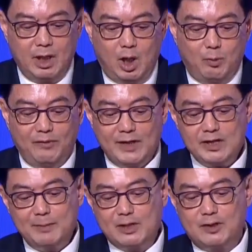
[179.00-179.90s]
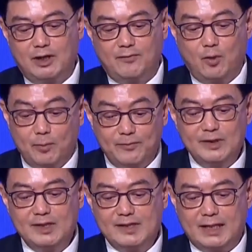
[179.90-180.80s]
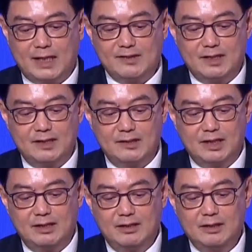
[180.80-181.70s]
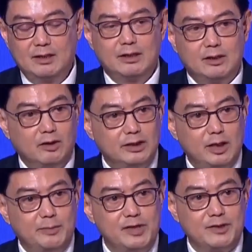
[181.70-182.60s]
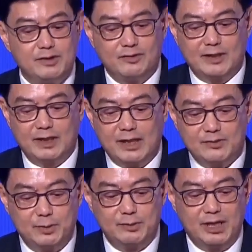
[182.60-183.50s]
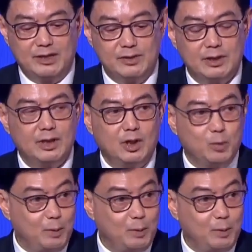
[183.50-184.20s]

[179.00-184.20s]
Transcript: With this mixture of hopefulness and uncertainty, your deliberations over the next 2 days will be